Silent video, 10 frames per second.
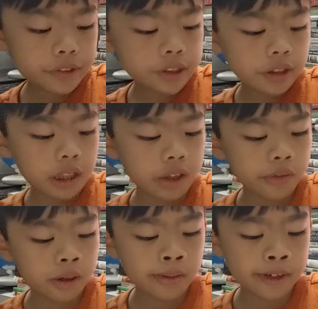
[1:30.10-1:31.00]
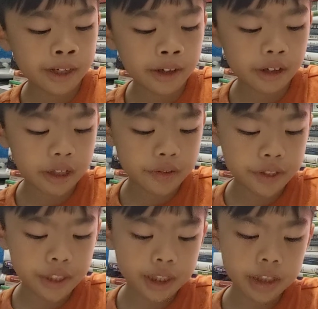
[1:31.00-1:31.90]
you are affirming and
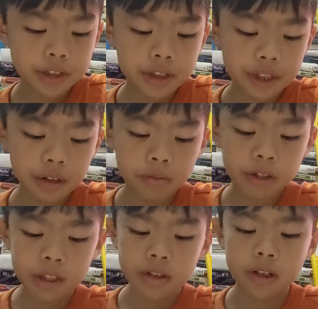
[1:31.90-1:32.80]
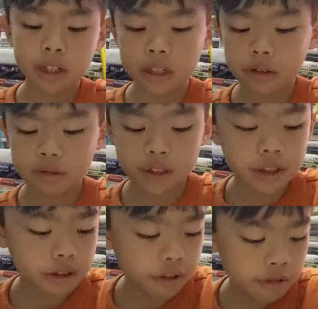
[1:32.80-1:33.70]
imagining is taking place right now
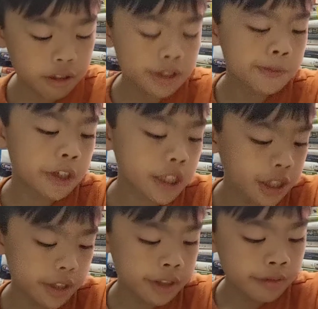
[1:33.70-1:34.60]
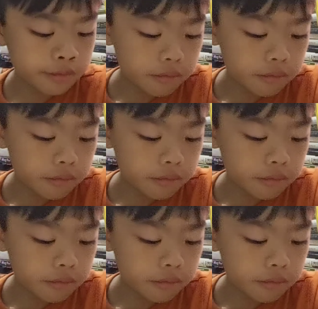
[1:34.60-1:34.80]
within your subconscious.